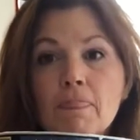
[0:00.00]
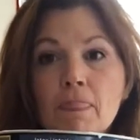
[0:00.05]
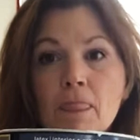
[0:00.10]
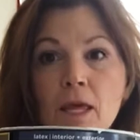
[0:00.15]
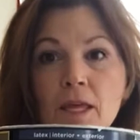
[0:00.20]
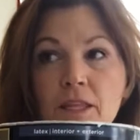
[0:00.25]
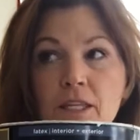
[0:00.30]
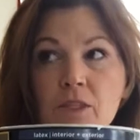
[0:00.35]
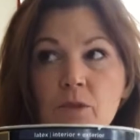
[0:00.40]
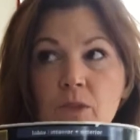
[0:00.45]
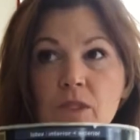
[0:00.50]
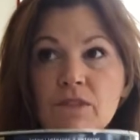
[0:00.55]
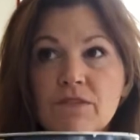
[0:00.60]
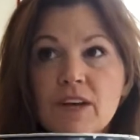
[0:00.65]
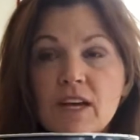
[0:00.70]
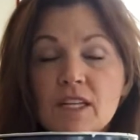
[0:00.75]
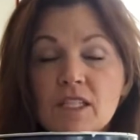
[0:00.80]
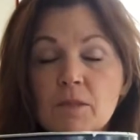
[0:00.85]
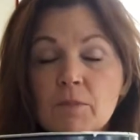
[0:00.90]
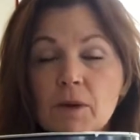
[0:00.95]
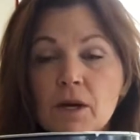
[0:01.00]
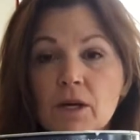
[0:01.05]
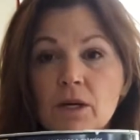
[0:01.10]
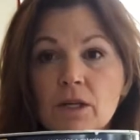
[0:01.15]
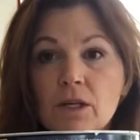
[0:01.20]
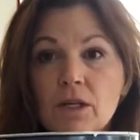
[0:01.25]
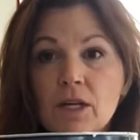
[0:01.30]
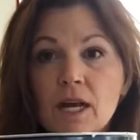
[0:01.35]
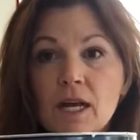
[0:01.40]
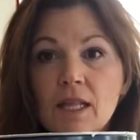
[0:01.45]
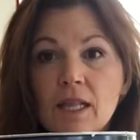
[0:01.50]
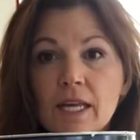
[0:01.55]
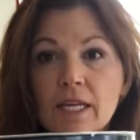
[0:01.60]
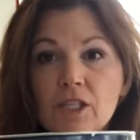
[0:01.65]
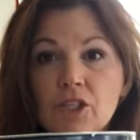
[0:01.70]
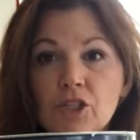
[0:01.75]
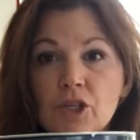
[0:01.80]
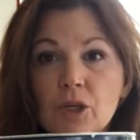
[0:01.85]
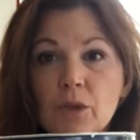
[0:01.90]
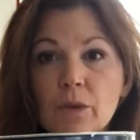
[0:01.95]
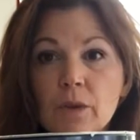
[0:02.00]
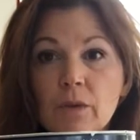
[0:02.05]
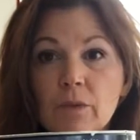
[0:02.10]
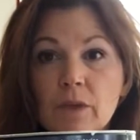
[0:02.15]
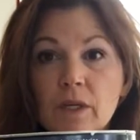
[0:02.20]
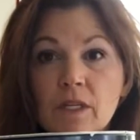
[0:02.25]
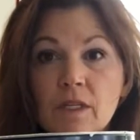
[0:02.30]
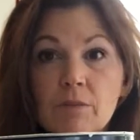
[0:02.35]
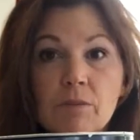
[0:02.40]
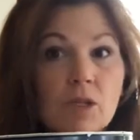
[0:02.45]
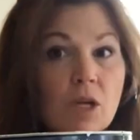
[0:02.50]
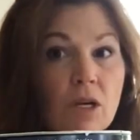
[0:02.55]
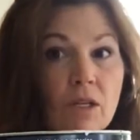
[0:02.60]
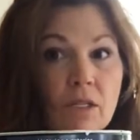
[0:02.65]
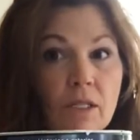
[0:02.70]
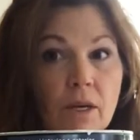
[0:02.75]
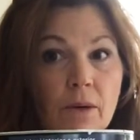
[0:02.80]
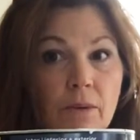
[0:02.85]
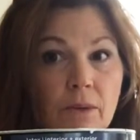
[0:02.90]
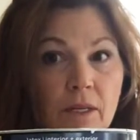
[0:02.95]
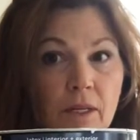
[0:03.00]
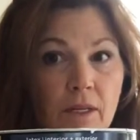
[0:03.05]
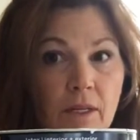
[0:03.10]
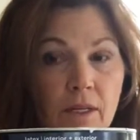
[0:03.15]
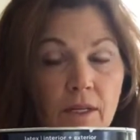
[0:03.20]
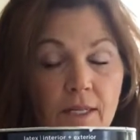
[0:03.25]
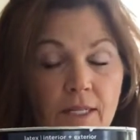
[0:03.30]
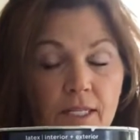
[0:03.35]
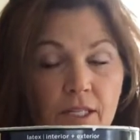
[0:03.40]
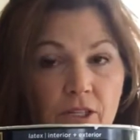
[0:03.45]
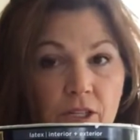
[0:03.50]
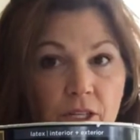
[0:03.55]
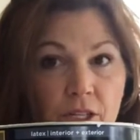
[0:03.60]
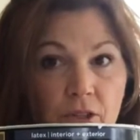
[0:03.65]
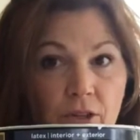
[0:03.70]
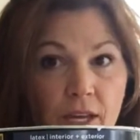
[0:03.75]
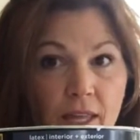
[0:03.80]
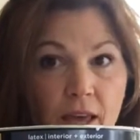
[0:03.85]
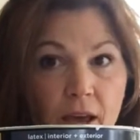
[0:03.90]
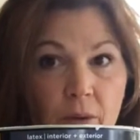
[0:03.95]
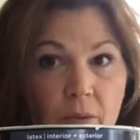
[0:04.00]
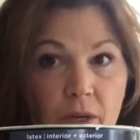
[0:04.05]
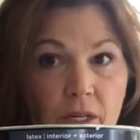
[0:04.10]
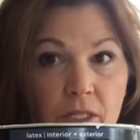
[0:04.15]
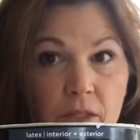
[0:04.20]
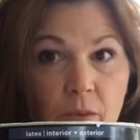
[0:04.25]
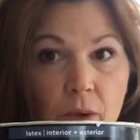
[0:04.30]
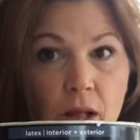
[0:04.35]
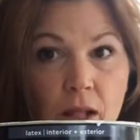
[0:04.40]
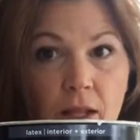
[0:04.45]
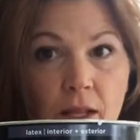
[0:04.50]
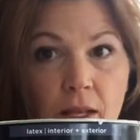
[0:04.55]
This one's Valspar. I like Sherwin-Williams also, so you can try that one as well.